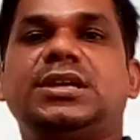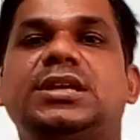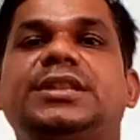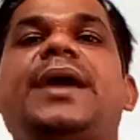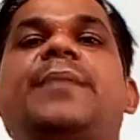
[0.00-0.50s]

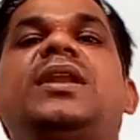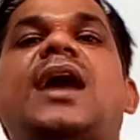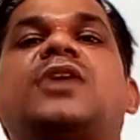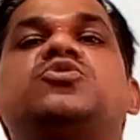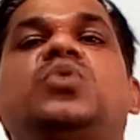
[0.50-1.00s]
They have been
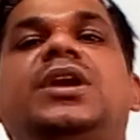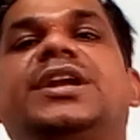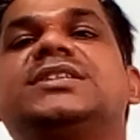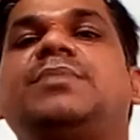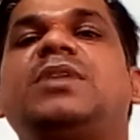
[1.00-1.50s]
actually
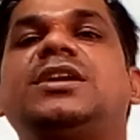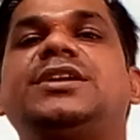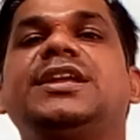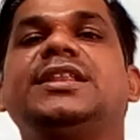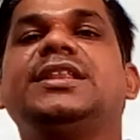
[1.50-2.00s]

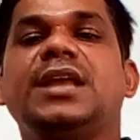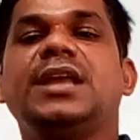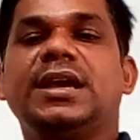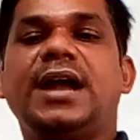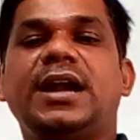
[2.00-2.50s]
discriminated
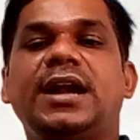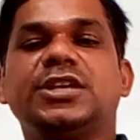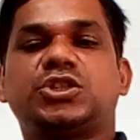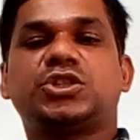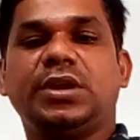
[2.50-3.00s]
in that
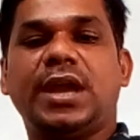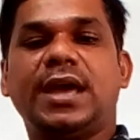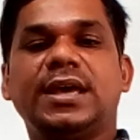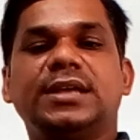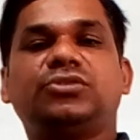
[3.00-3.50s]
Estonia.
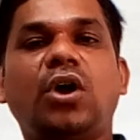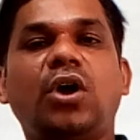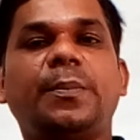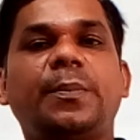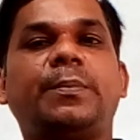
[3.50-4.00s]

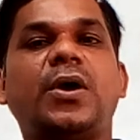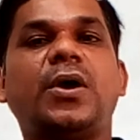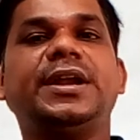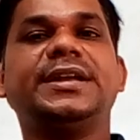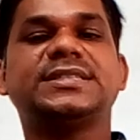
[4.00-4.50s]
Third
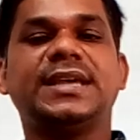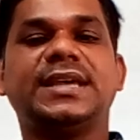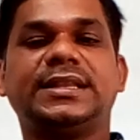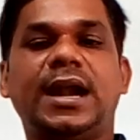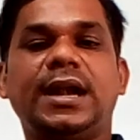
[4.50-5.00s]
point, it is saying
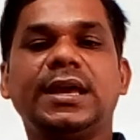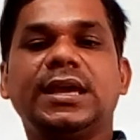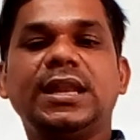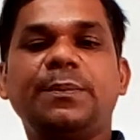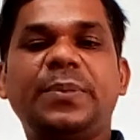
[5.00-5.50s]
that
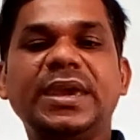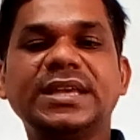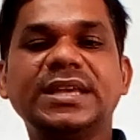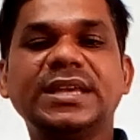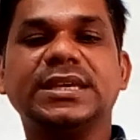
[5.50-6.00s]
in
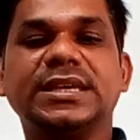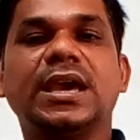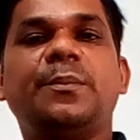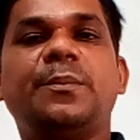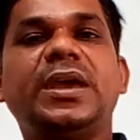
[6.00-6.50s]

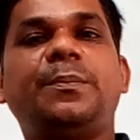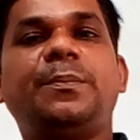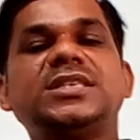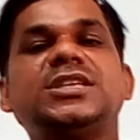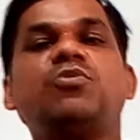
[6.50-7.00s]

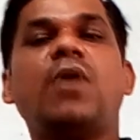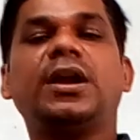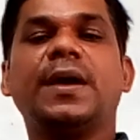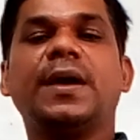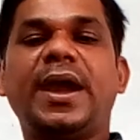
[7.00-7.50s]
Fiji what
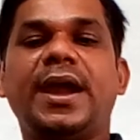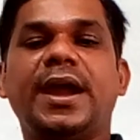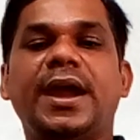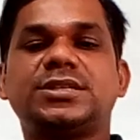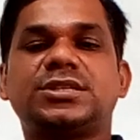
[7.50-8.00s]

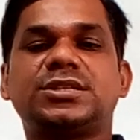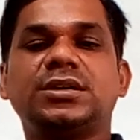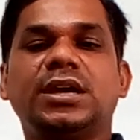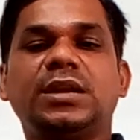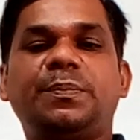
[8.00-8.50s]
happened?
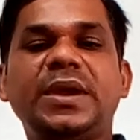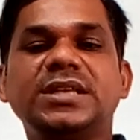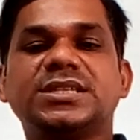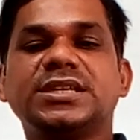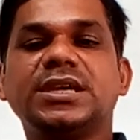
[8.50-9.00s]
In
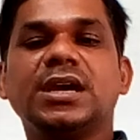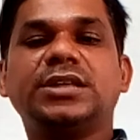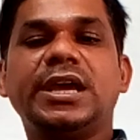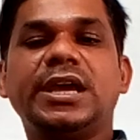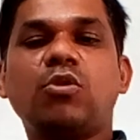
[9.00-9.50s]
Fiji,
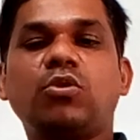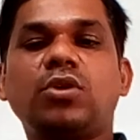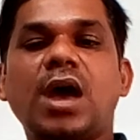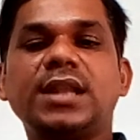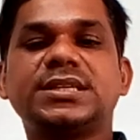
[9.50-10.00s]
the
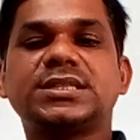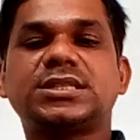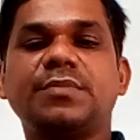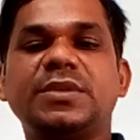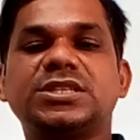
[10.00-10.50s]
electoral
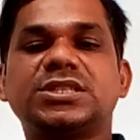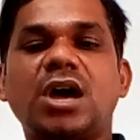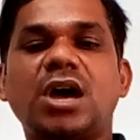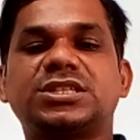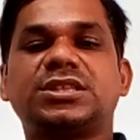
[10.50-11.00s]
system is
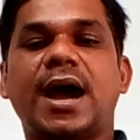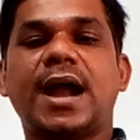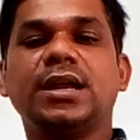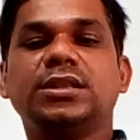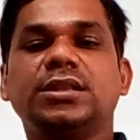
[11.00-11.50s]
such
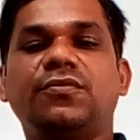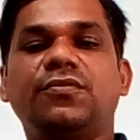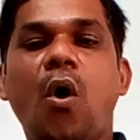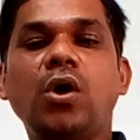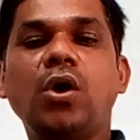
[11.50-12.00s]
that the
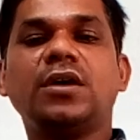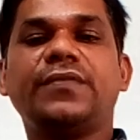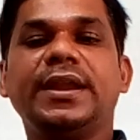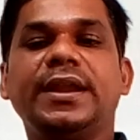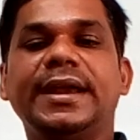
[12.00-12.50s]
vote of
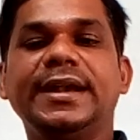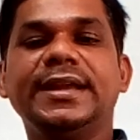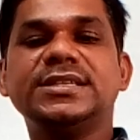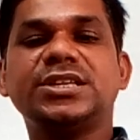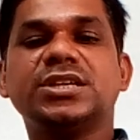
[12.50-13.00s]
an
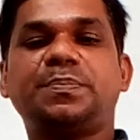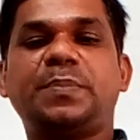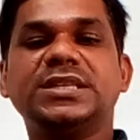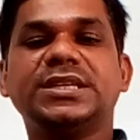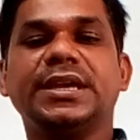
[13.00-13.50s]
indigenous
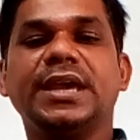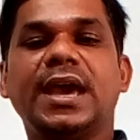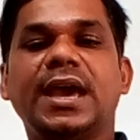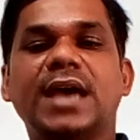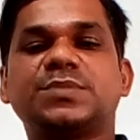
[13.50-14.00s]
Fiji
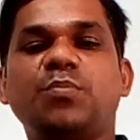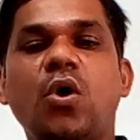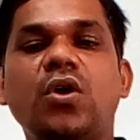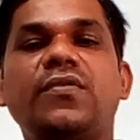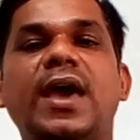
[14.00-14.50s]
has
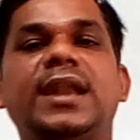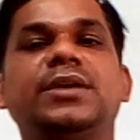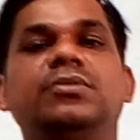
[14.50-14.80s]
more value.